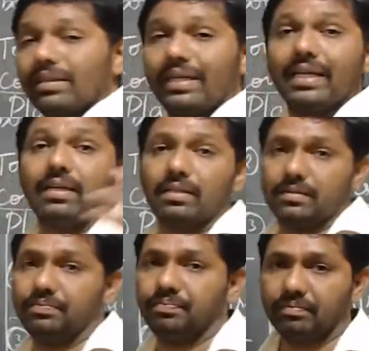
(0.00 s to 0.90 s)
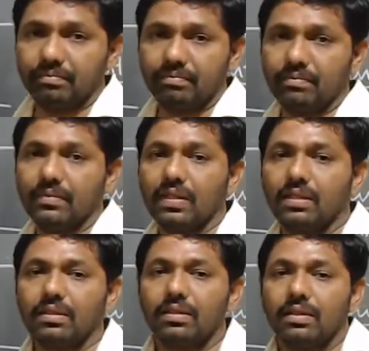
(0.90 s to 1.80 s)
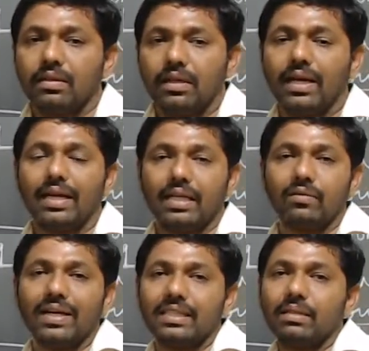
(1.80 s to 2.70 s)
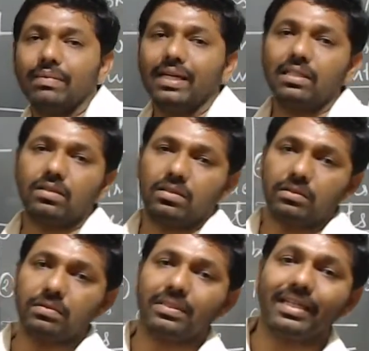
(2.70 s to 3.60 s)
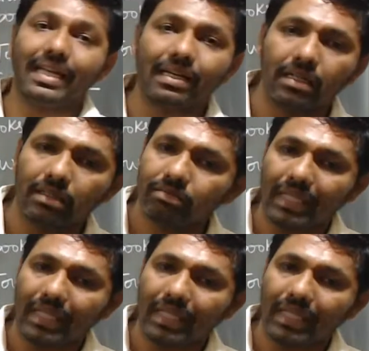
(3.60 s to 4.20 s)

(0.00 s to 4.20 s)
the dinner. He had invited me to the dinner.